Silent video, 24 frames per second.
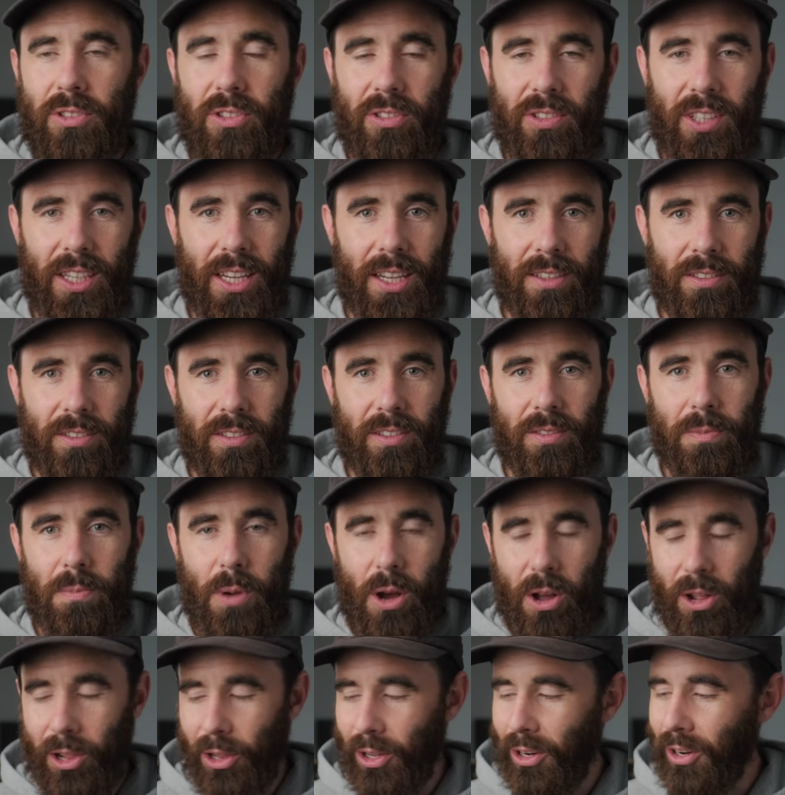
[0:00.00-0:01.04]
just like a
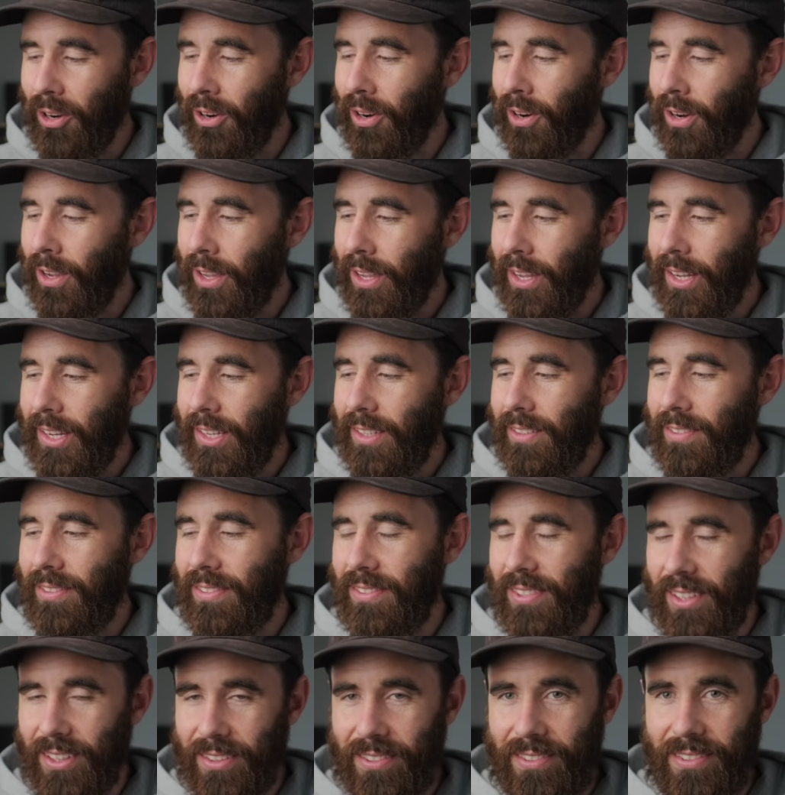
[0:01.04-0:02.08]
smaller
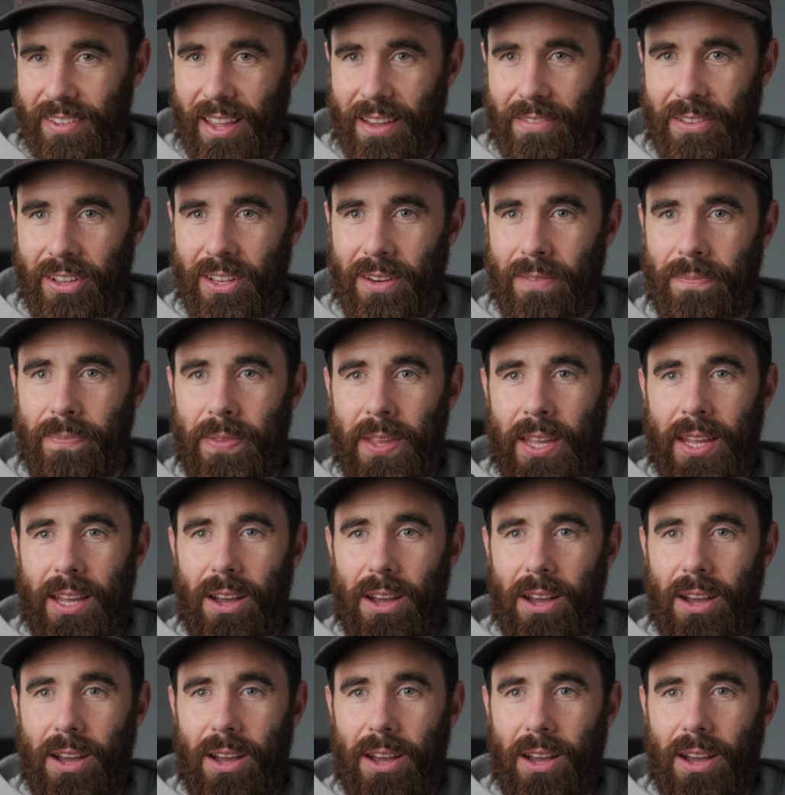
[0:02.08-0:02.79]
6.7.